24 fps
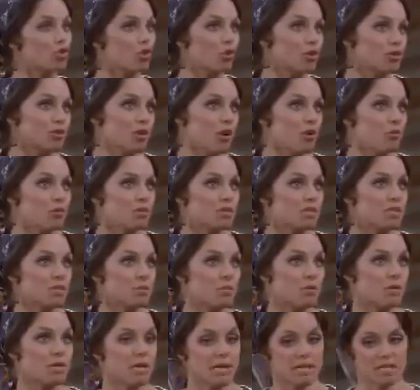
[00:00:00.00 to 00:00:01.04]
notice is when
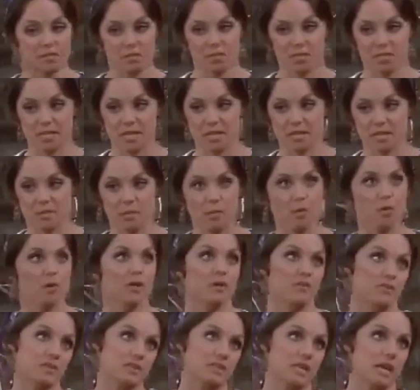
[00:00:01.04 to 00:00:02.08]
you ask me Sunday morning
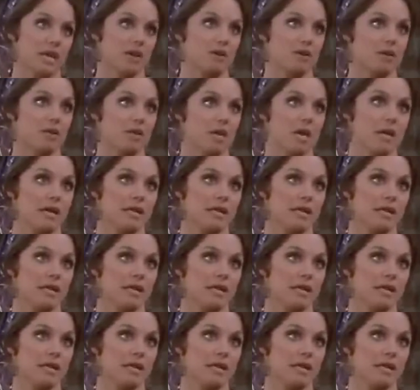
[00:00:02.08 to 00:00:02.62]
for Saturday night.